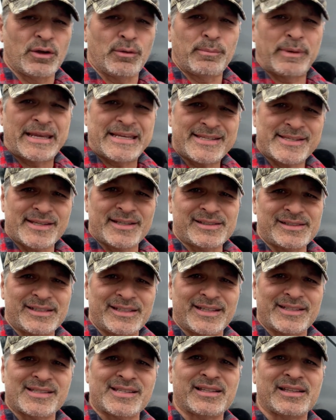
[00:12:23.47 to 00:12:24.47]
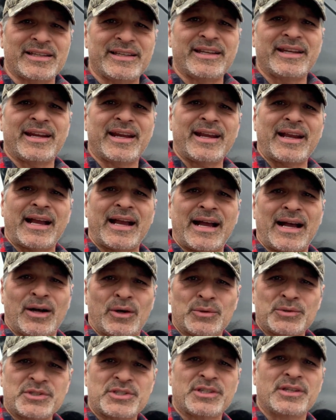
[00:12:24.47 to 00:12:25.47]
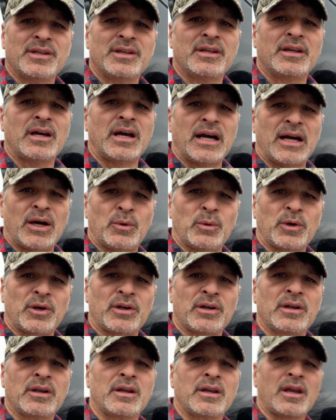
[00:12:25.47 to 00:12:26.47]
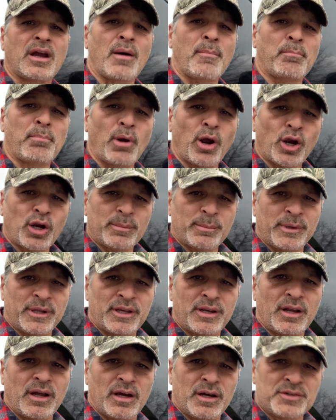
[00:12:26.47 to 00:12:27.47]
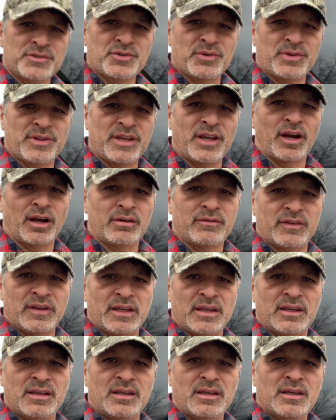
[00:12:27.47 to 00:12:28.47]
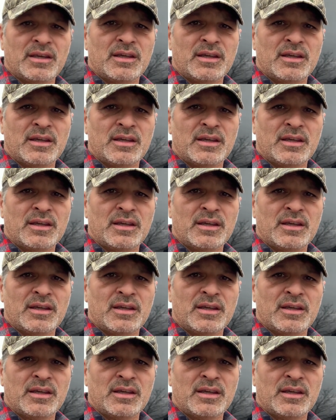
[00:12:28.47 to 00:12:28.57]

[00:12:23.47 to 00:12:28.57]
Basically, it's cleaning out our compartment under the RV,